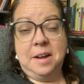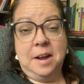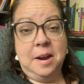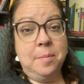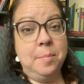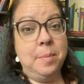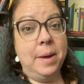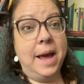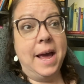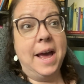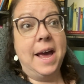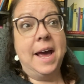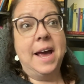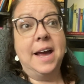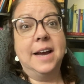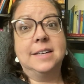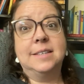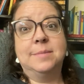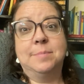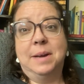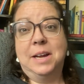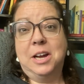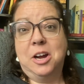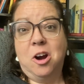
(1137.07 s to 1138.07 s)

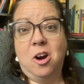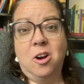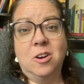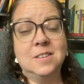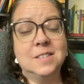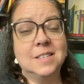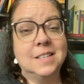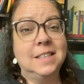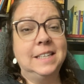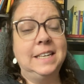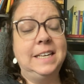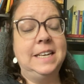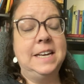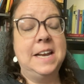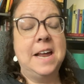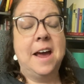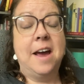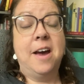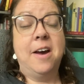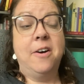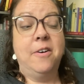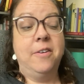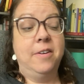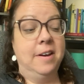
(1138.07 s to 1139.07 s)
unpacked. My car's cleaned
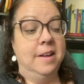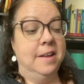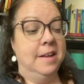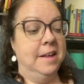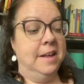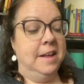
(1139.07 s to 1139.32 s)
out.